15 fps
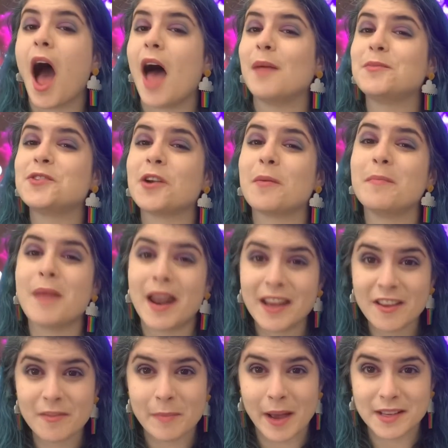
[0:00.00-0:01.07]
I'm sure
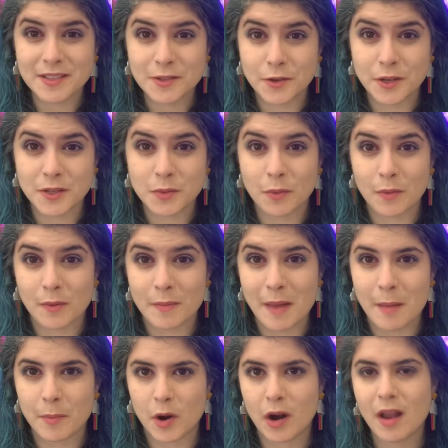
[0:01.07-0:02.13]
many of my students will
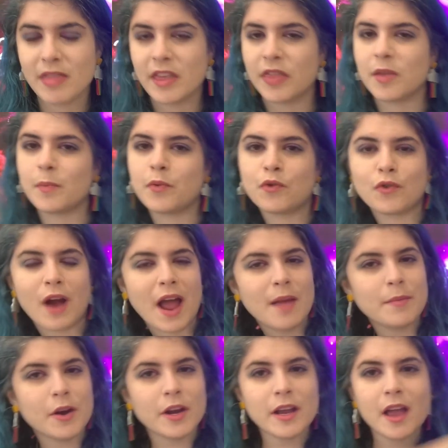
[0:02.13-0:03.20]
remember that the
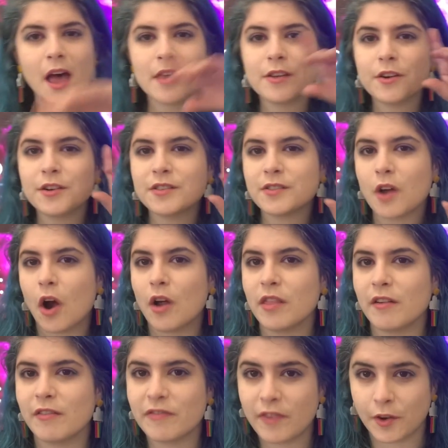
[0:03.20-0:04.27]
primary colors are
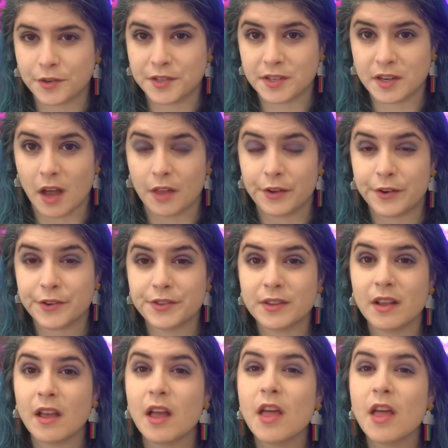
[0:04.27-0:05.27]
the first colors.